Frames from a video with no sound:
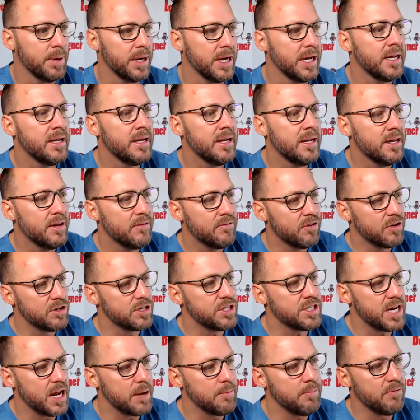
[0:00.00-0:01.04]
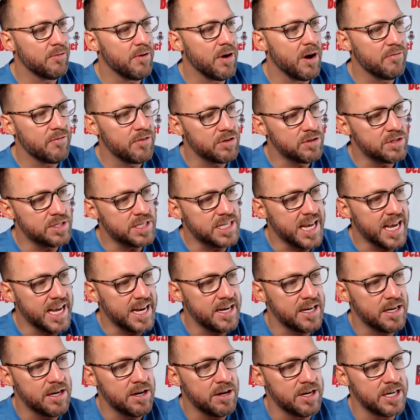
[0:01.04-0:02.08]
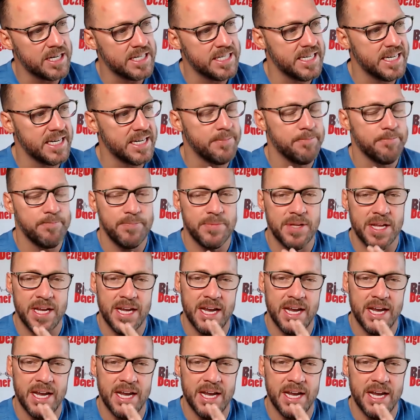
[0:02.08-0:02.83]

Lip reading: But first type of offer is gated content,